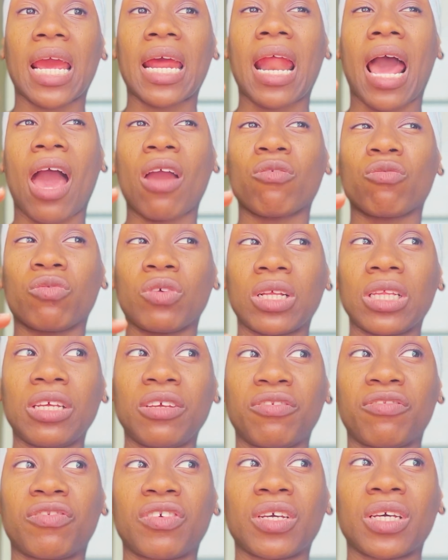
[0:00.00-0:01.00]
And I
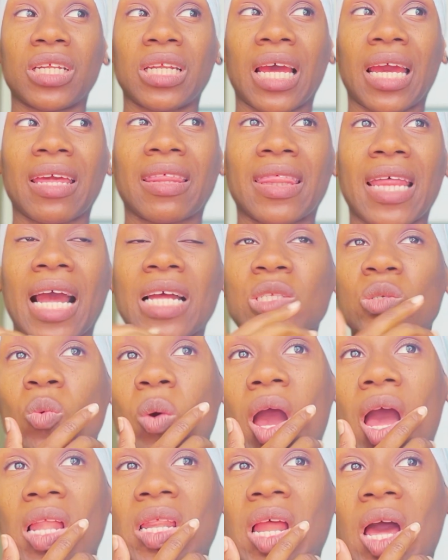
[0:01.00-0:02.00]
really feel like that's why a